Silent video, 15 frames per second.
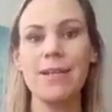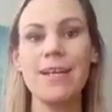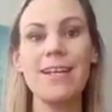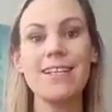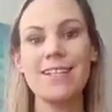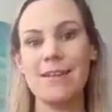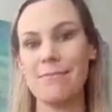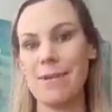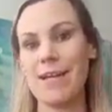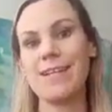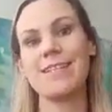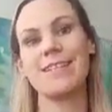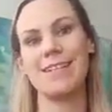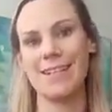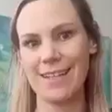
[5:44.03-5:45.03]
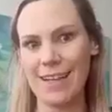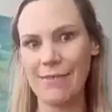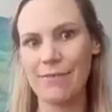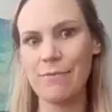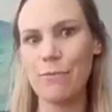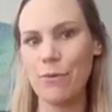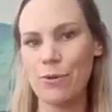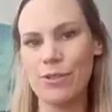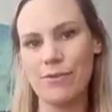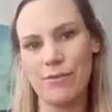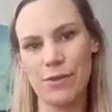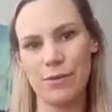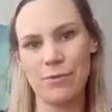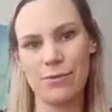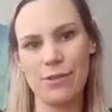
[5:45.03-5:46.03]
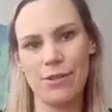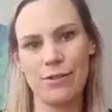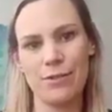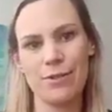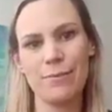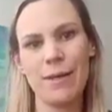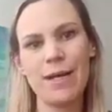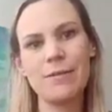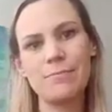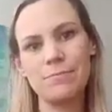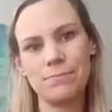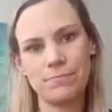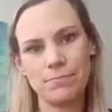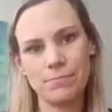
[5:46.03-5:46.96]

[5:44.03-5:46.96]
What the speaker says: so it makes it even more difficult to lose weight.